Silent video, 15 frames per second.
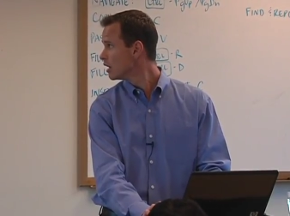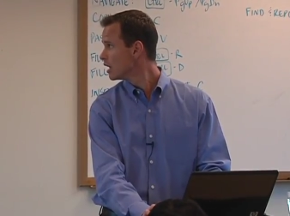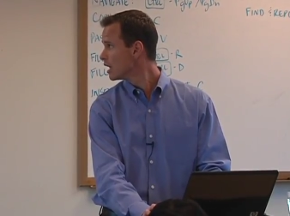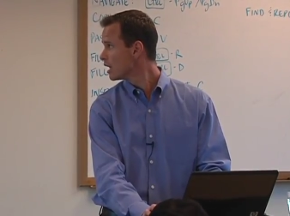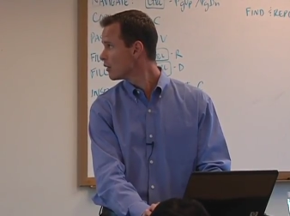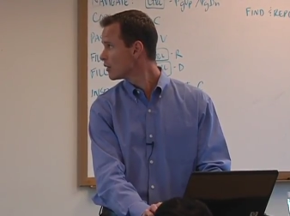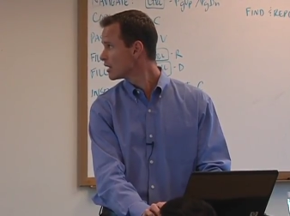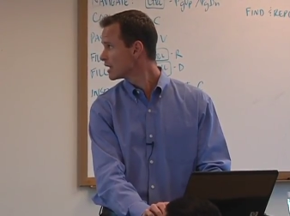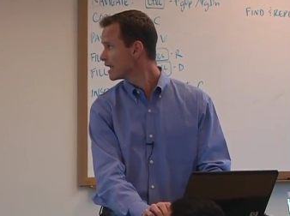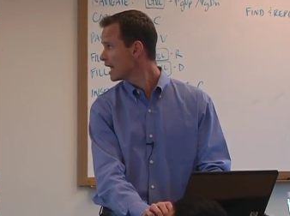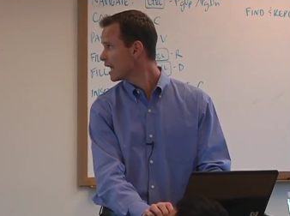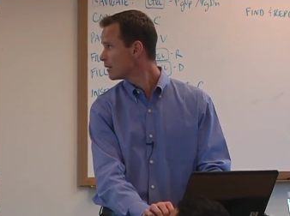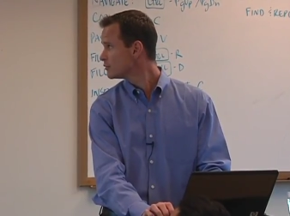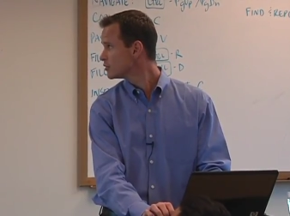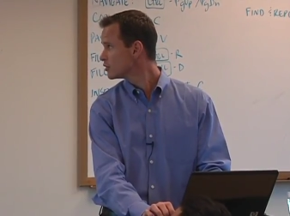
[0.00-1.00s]
and I want to
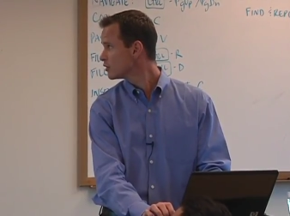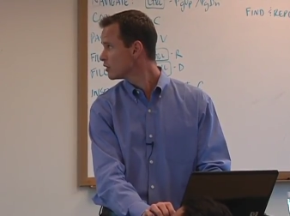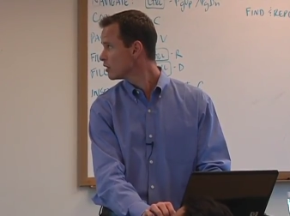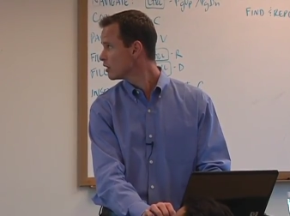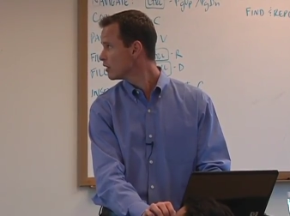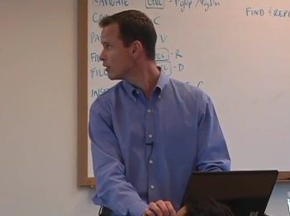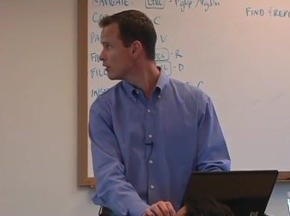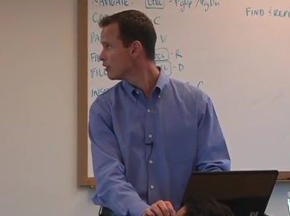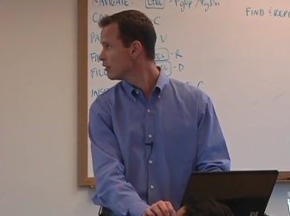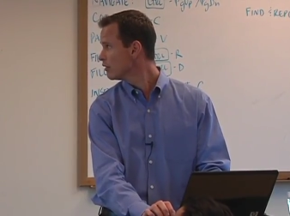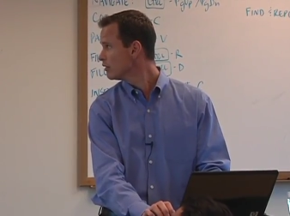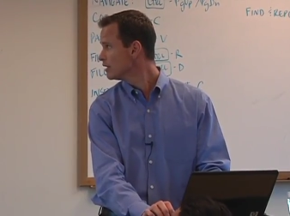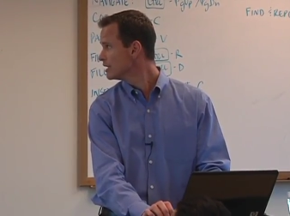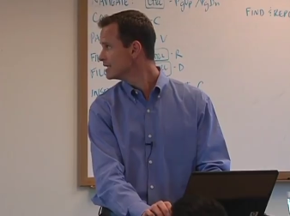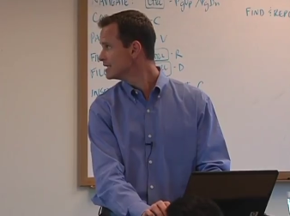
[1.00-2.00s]
capture the